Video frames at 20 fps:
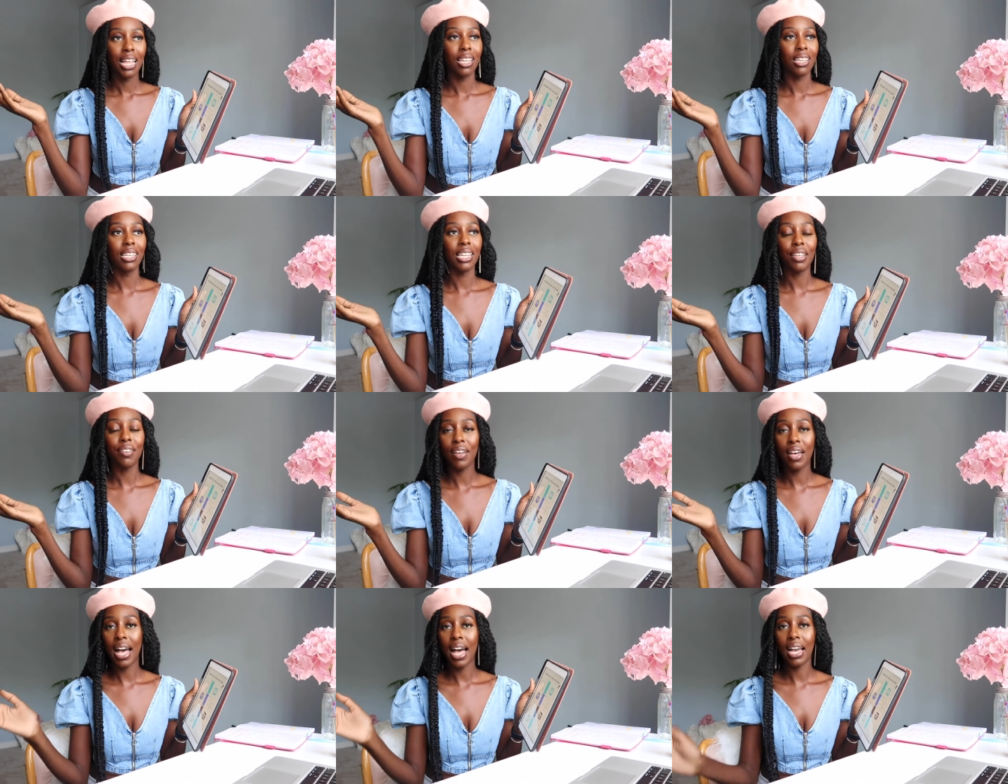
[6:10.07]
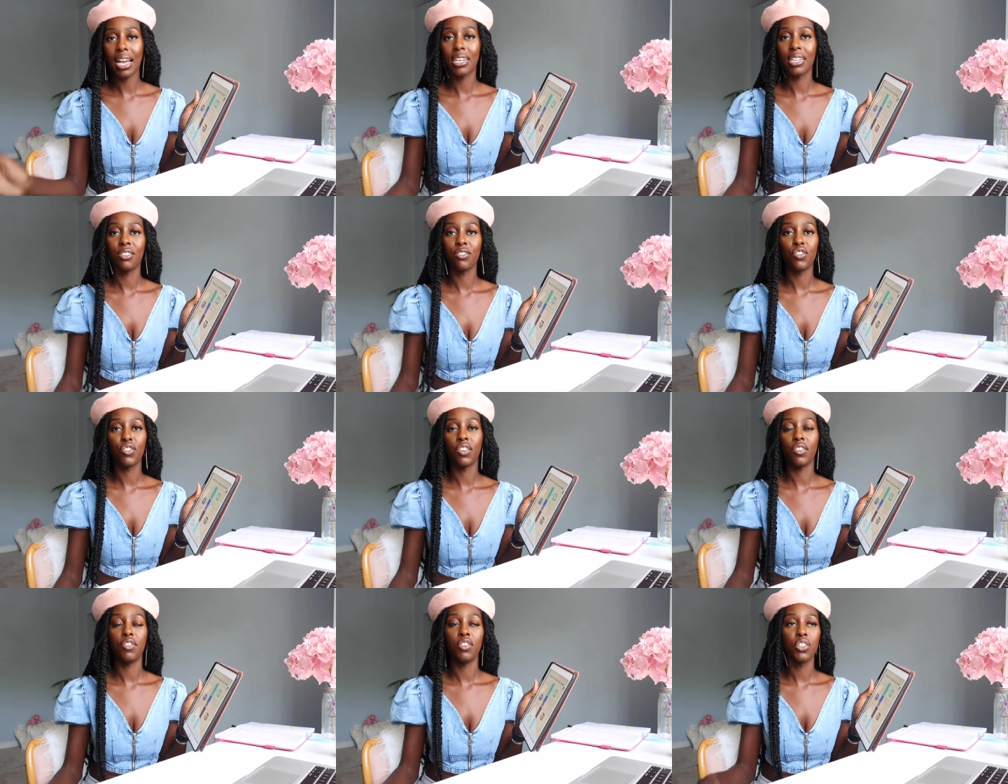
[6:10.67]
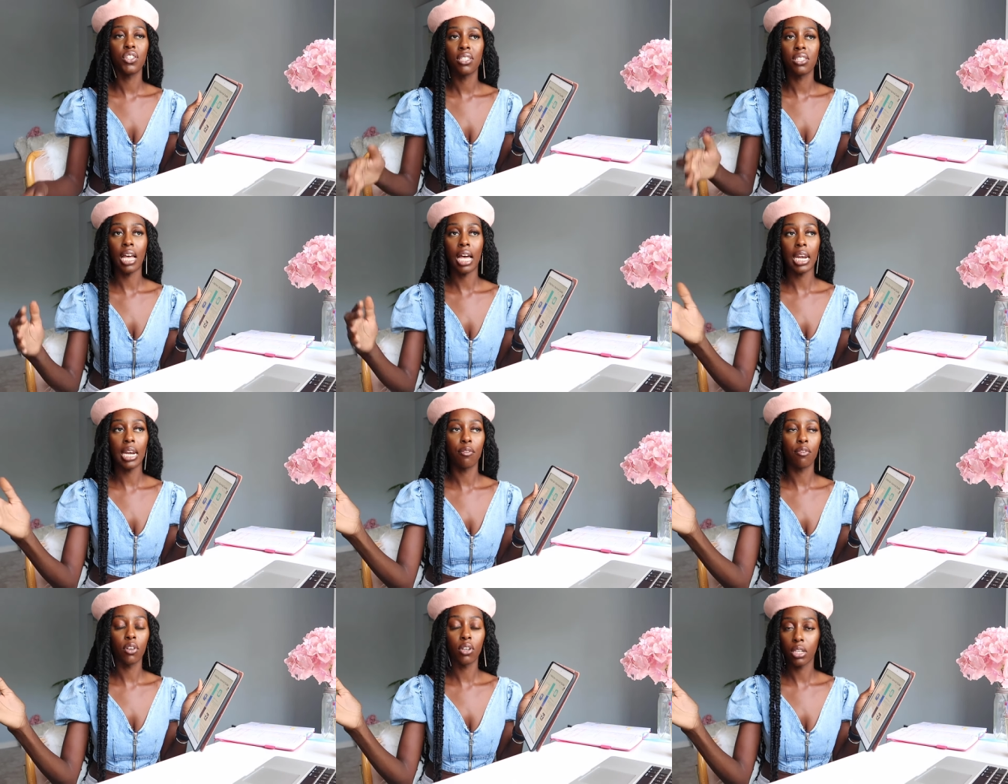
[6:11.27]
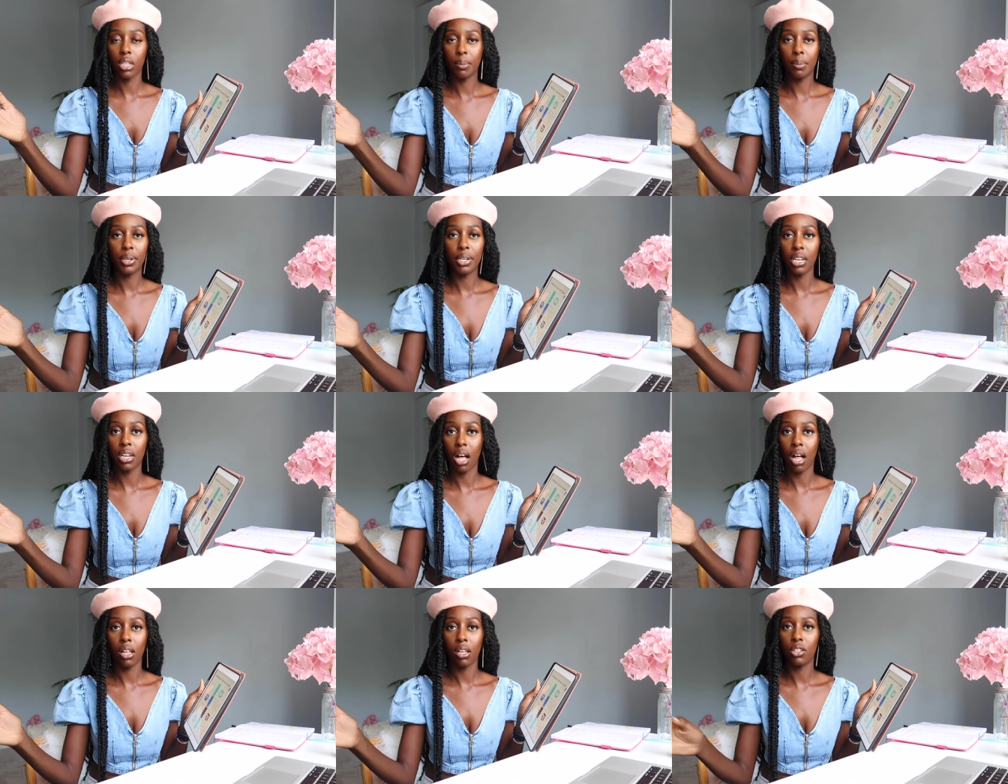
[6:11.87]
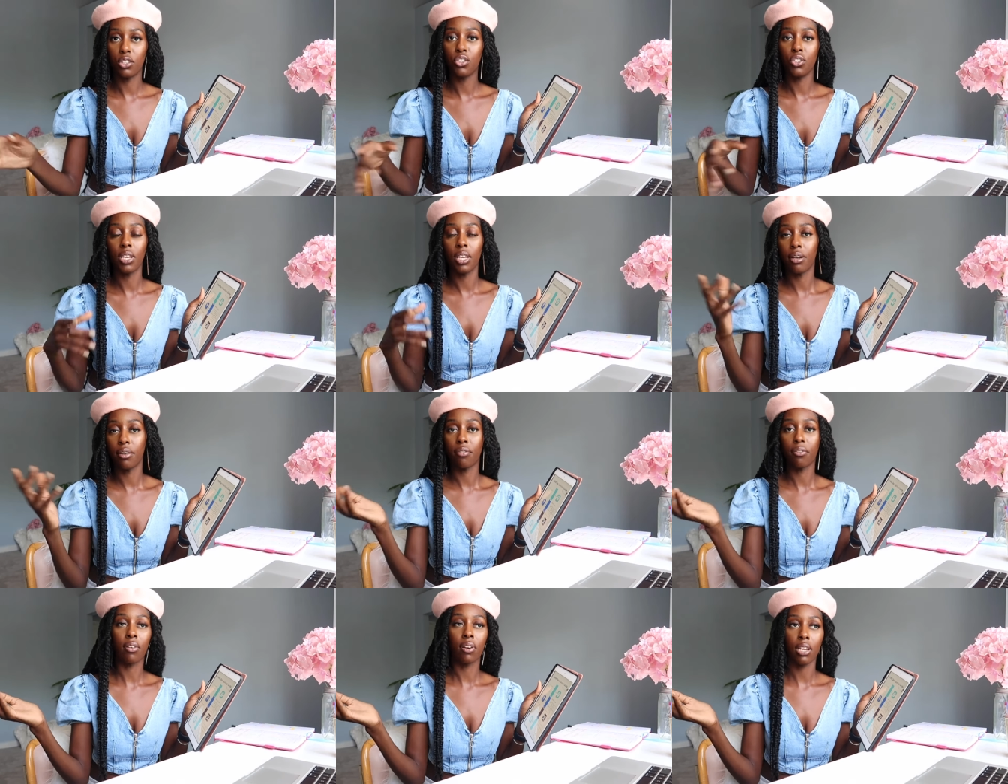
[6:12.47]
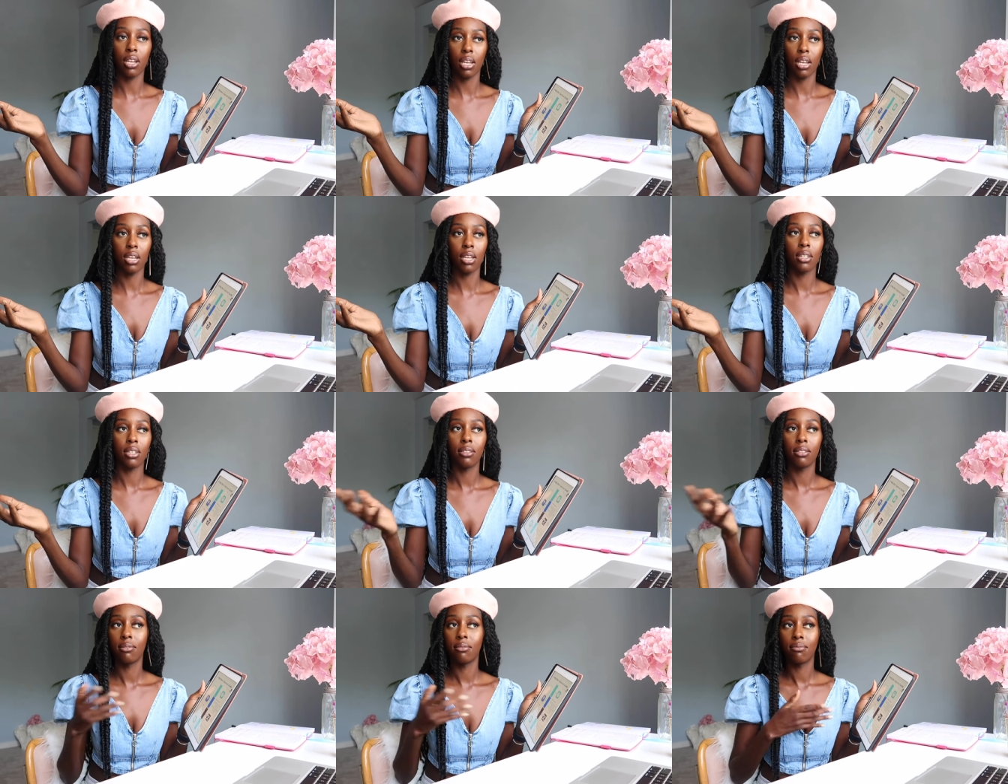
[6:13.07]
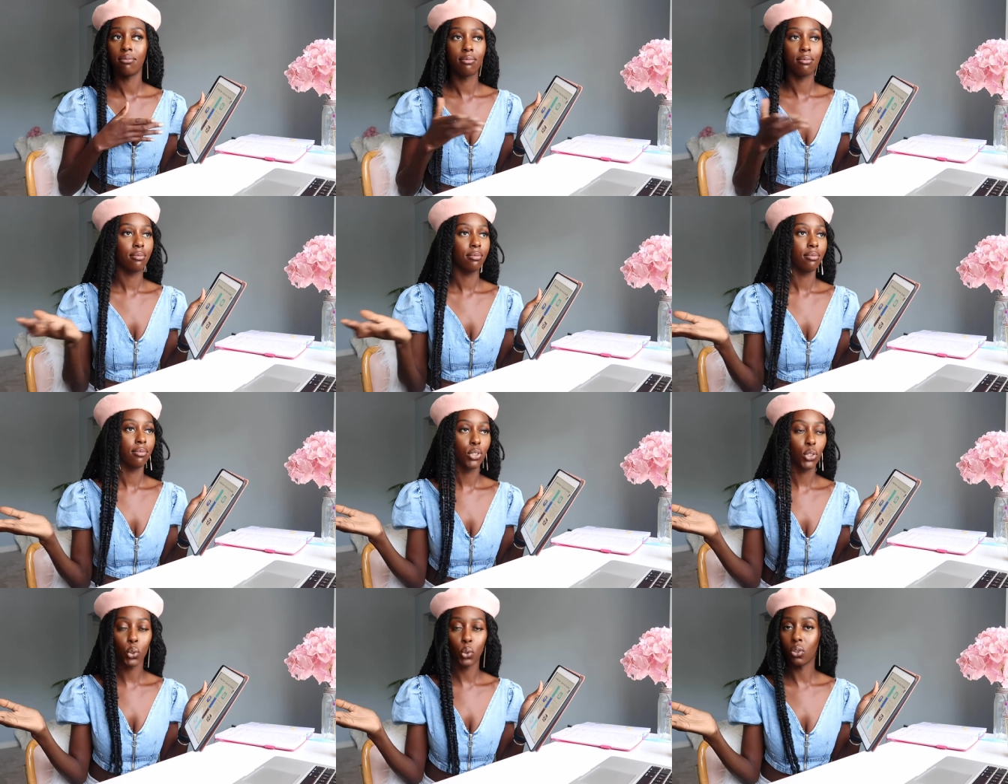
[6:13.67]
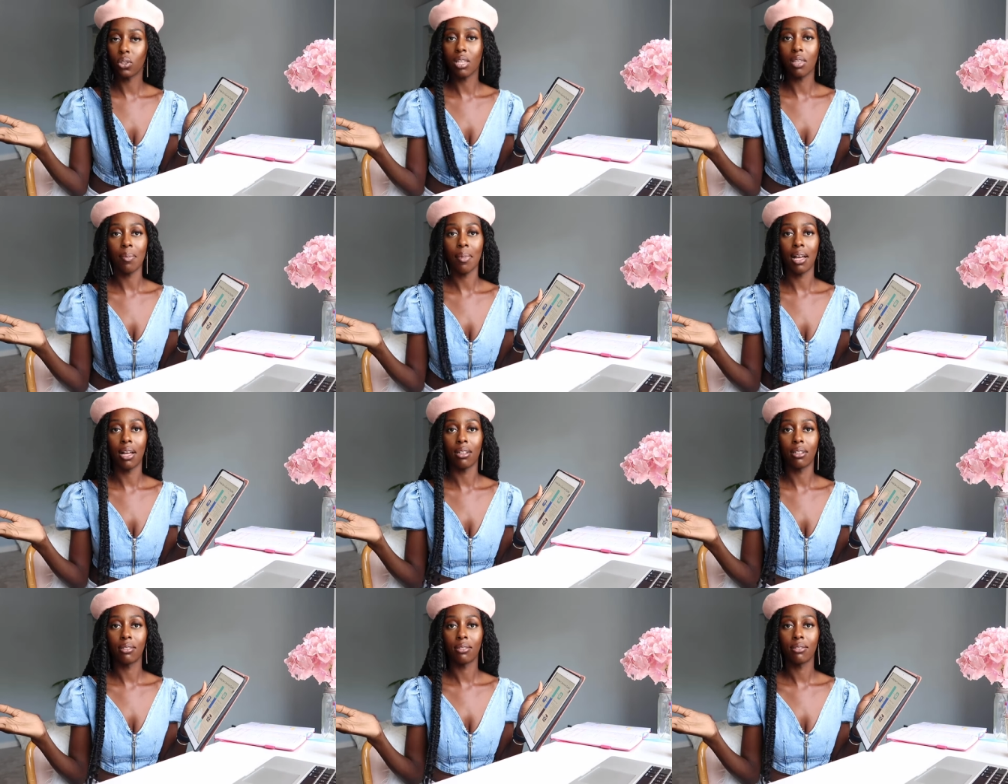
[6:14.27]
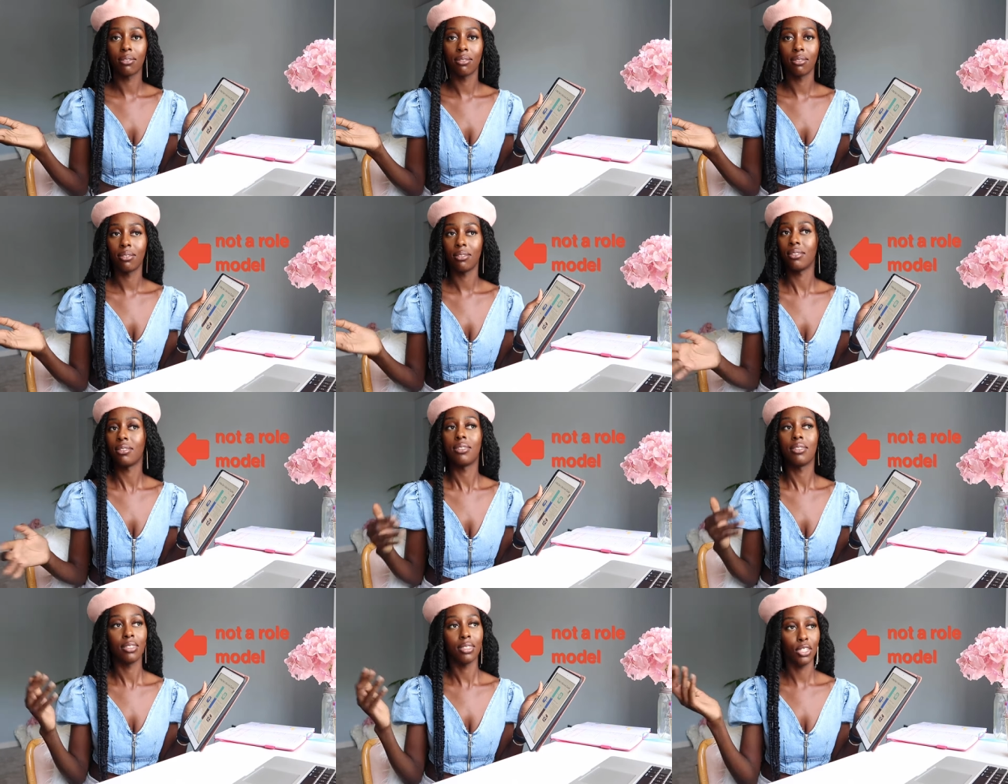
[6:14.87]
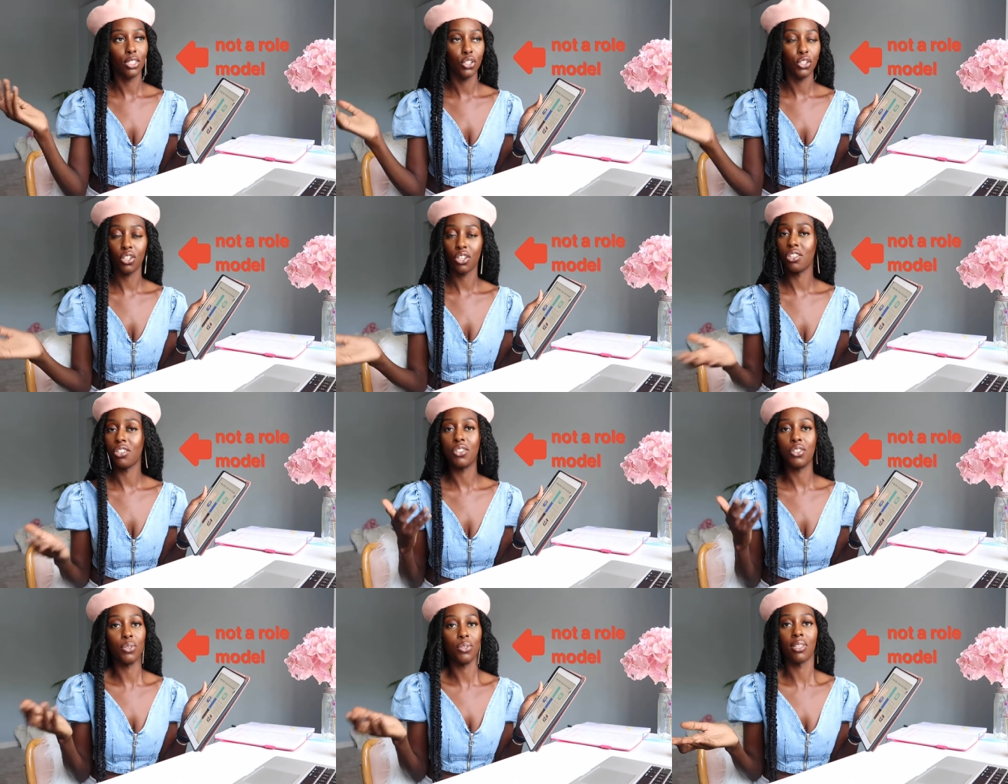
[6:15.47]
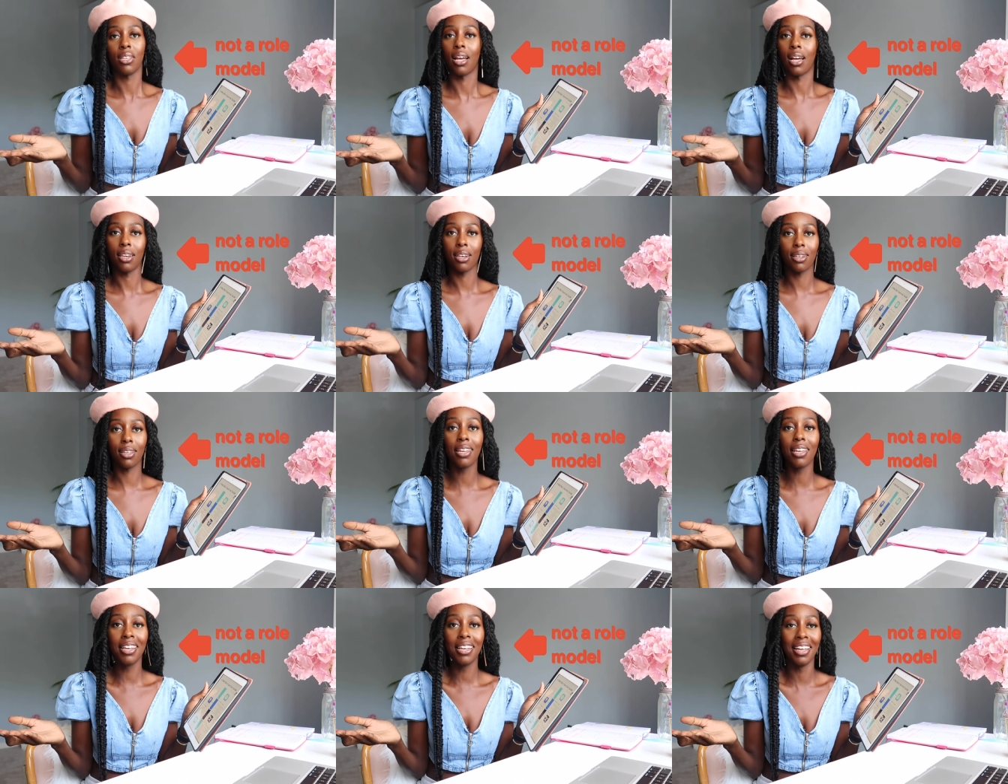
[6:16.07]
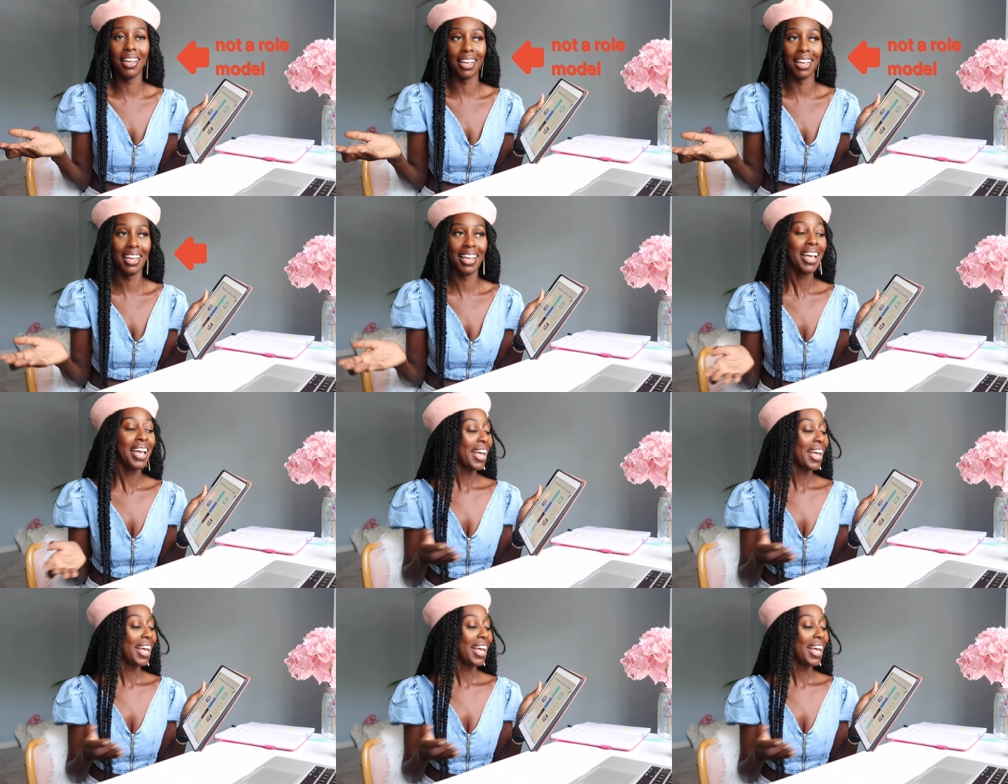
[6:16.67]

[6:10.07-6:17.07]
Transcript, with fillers: life hack, if you just sign up for a community college, you get a free school email, and you can just use that.